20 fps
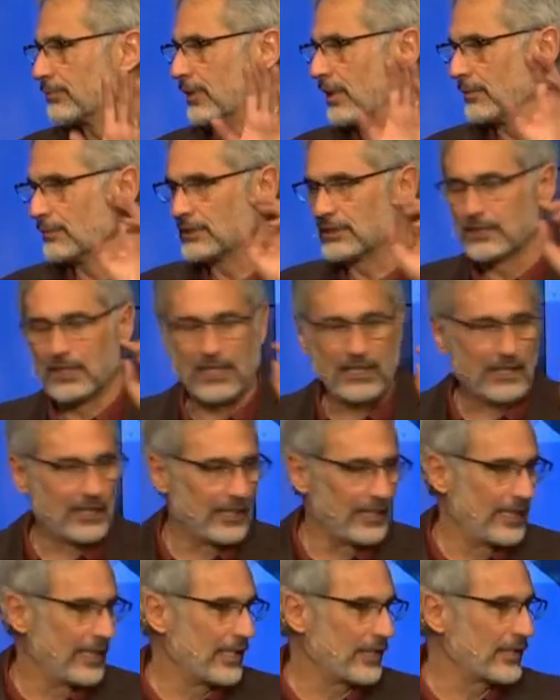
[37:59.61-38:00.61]
promised land
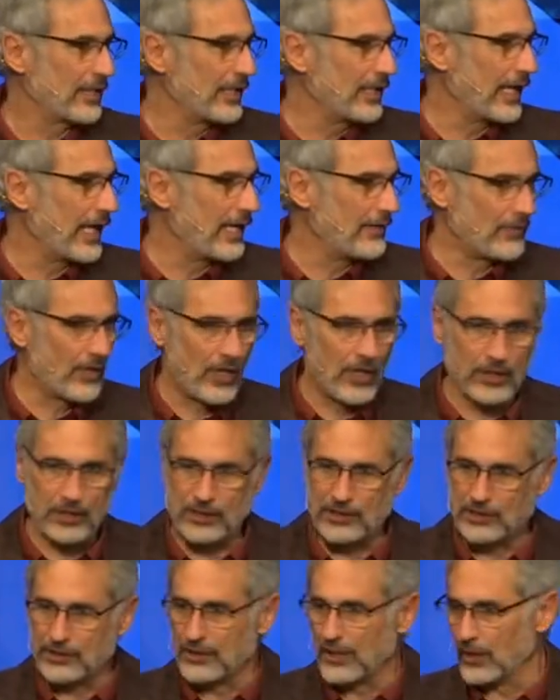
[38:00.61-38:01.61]
and they're going to have all
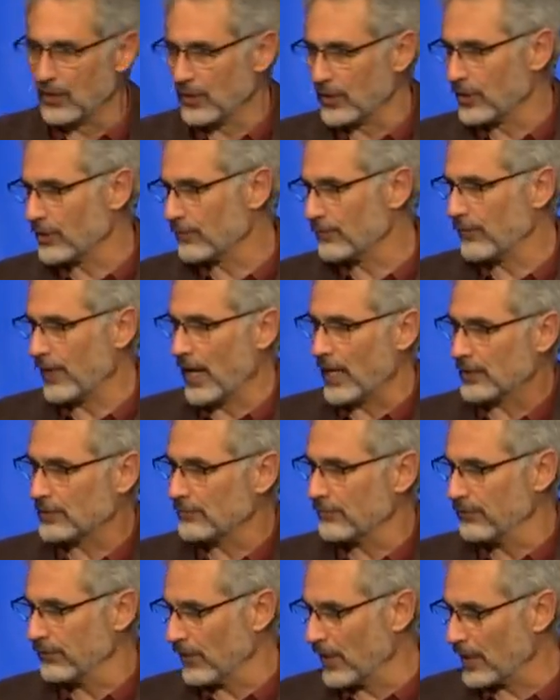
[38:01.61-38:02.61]
these, you know, your
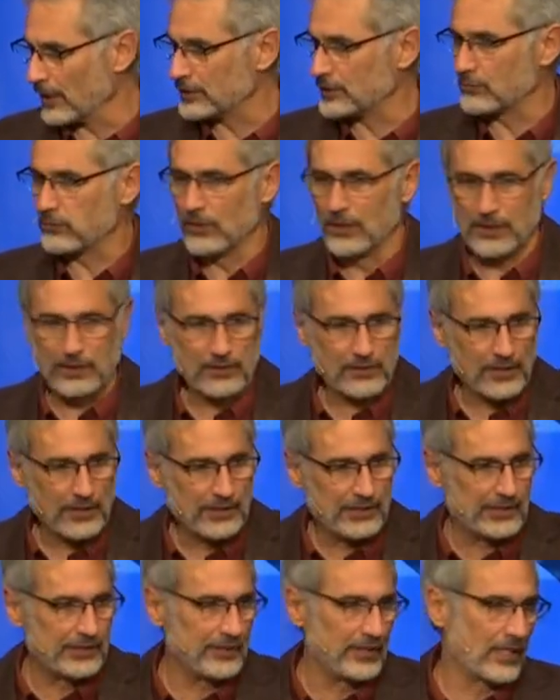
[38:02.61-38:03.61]
flocks will
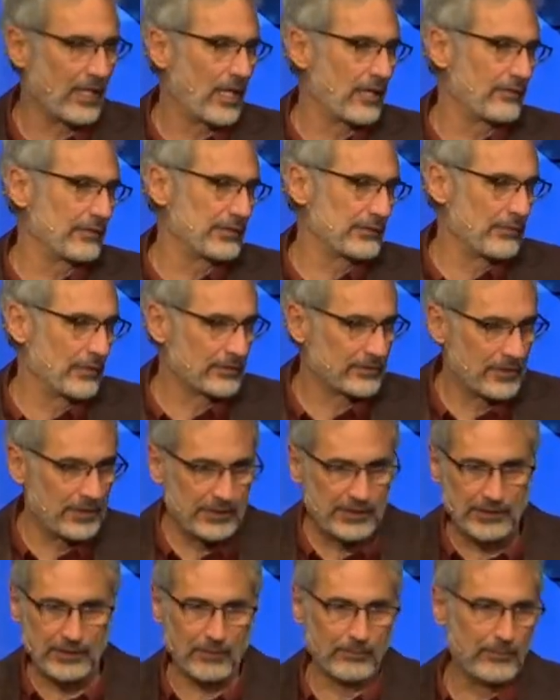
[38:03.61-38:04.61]
increase and your harvest will
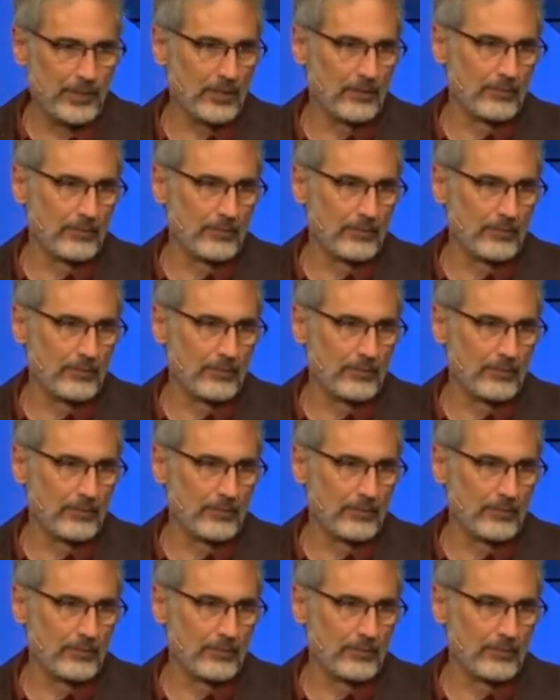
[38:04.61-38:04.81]
increase and you'll